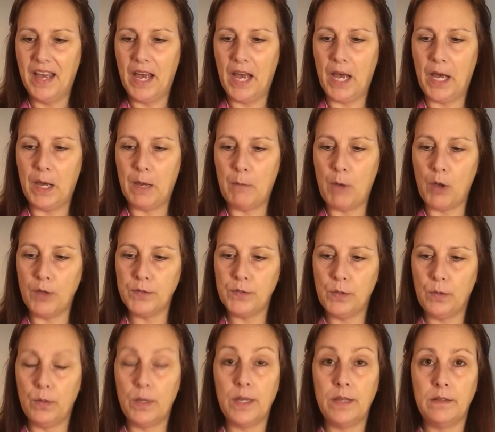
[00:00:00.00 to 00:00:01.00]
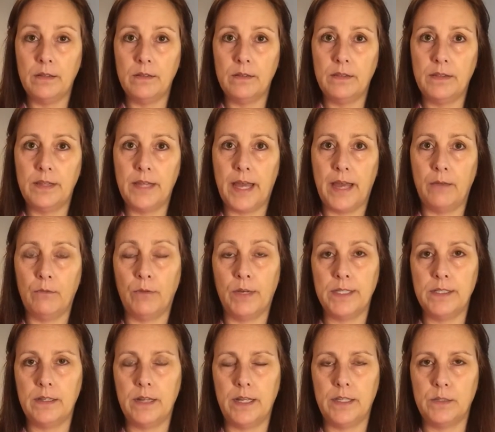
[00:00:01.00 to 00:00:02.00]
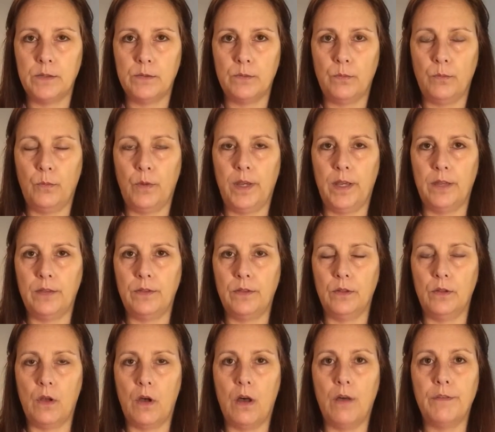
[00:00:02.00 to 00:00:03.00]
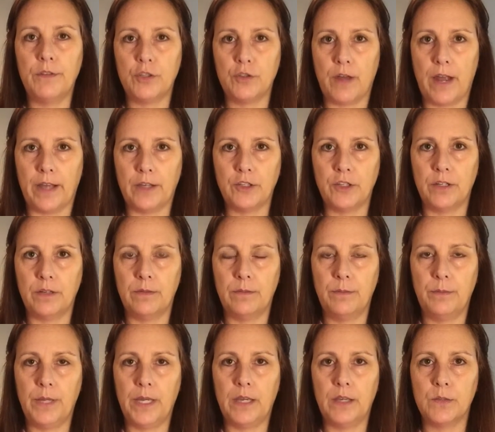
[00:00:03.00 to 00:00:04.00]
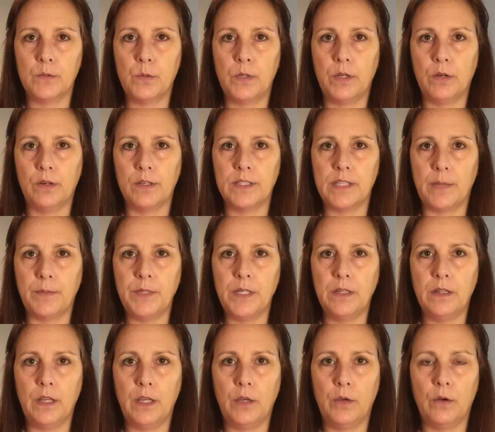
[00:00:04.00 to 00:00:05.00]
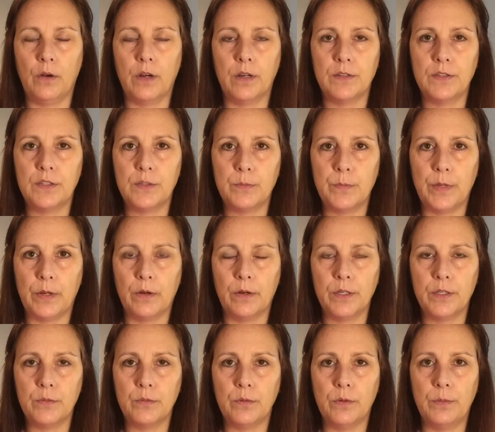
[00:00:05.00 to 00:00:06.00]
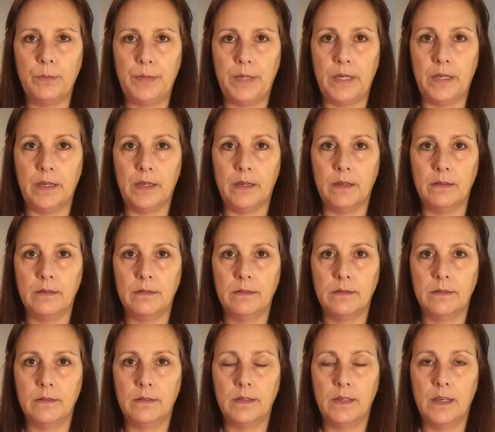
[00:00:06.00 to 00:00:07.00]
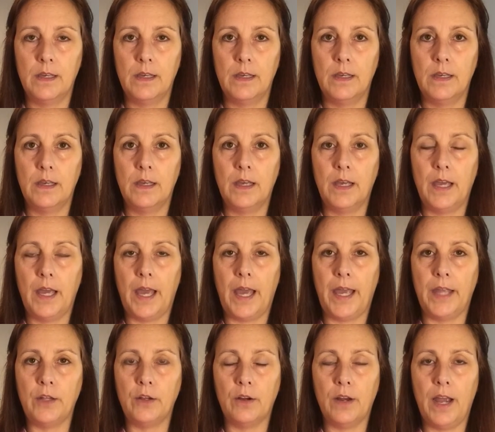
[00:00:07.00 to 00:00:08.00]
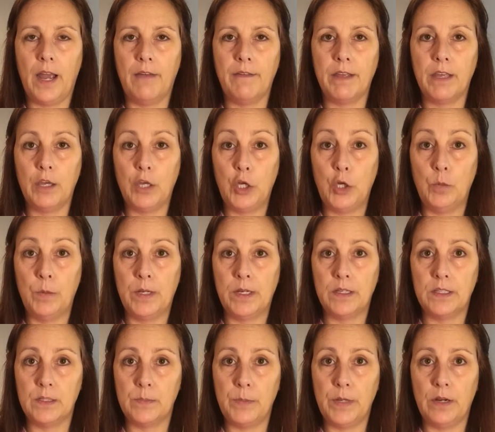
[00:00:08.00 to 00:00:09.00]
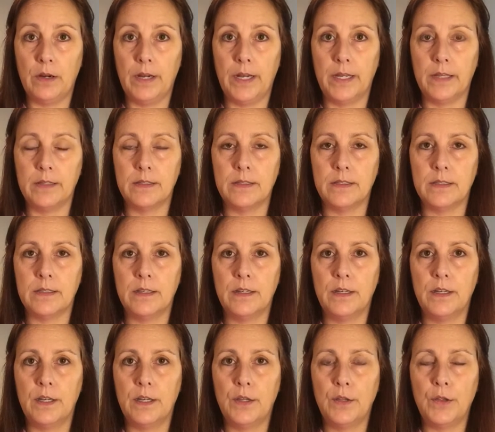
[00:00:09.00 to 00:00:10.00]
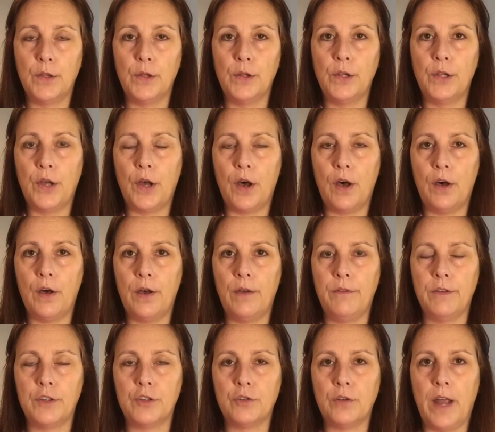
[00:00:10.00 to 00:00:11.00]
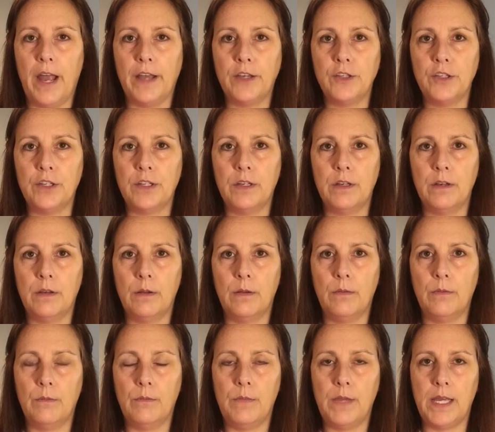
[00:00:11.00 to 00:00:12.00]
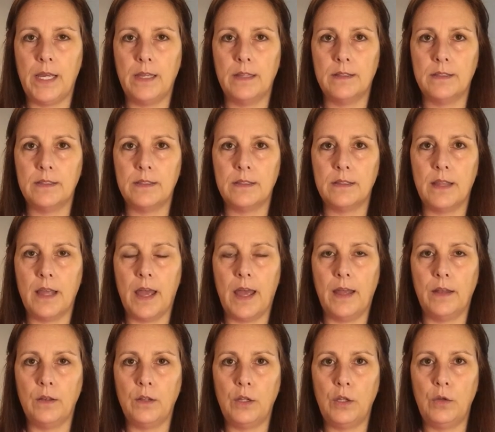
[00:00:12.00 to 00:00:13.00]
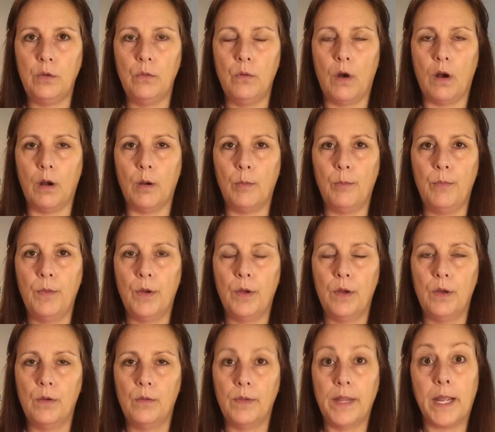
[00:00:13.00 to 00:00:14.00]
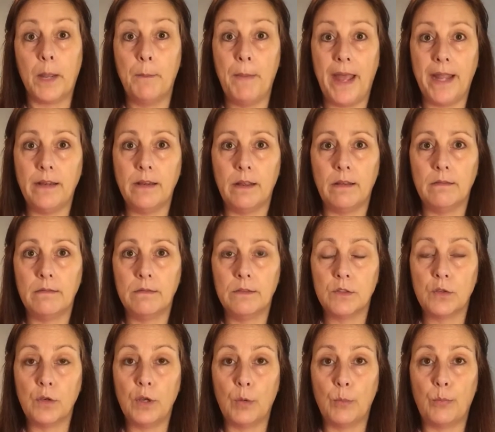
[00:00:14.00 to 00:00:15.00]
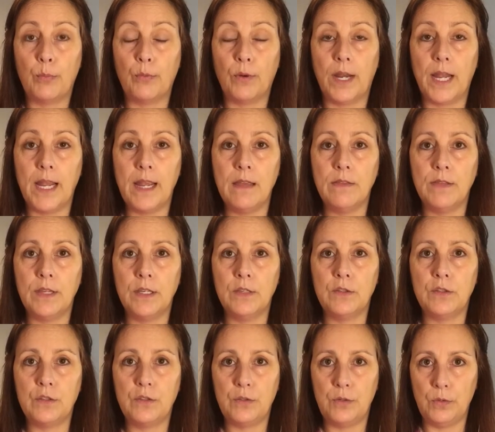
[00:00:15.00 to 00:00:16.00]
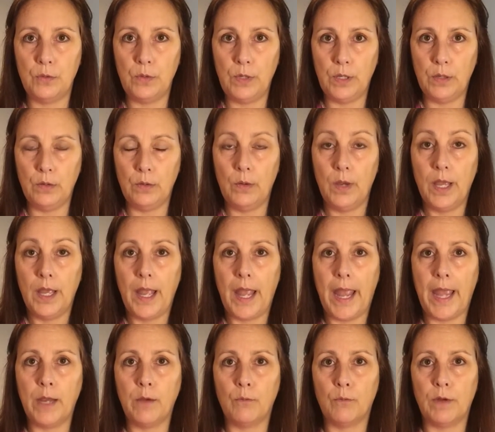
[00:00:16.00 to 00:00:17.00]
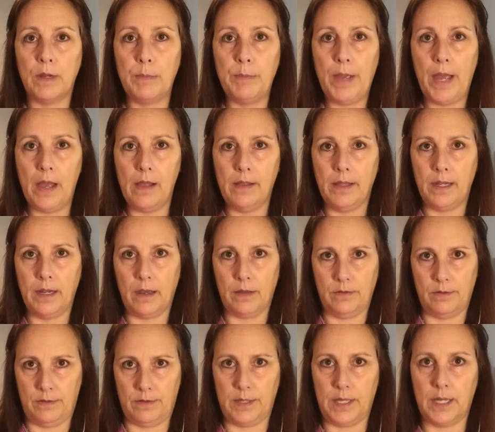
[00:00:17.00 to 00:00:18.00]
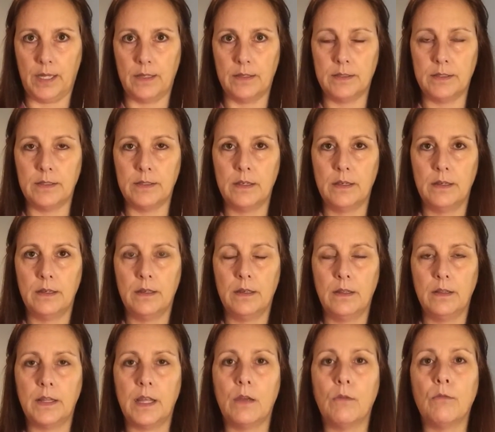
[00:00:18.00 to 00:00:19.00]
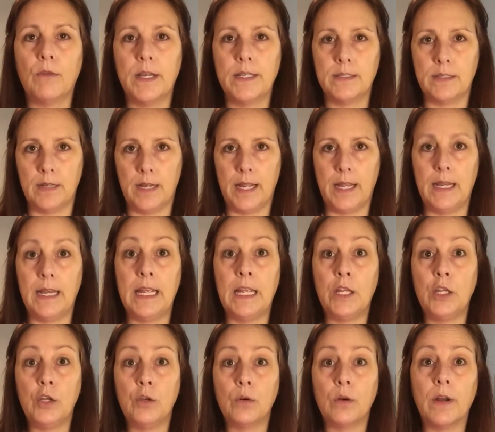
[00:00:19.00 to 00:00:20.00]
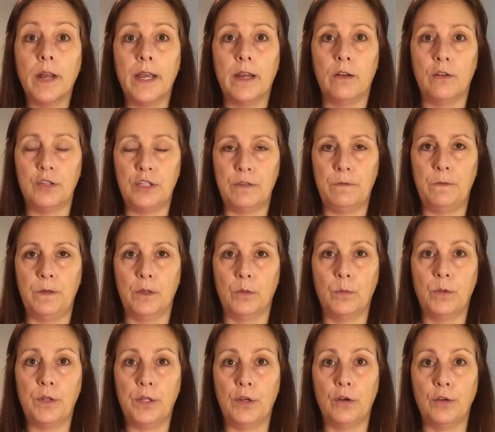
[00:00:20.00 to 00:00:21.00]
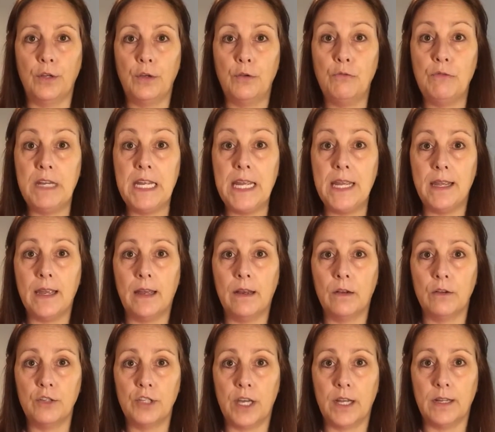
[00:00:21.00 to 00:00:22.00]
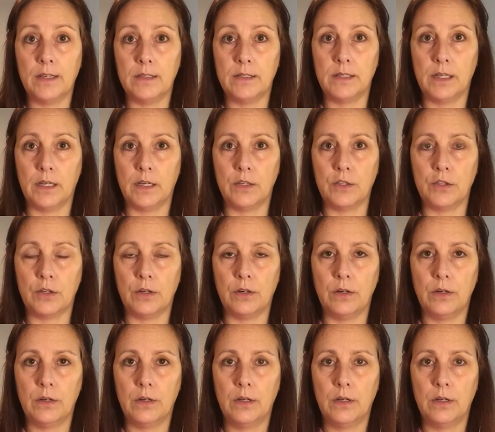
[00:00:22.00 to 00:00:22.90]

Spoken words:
Also, that resonates with the law of attraction, because when you're accepting that you're a spiritual being and you're having a human experience, the law of attraction means that you are like a magnet. So you're bringing things to you and repelling other things that resonate in your energy field with your unique energetic signature.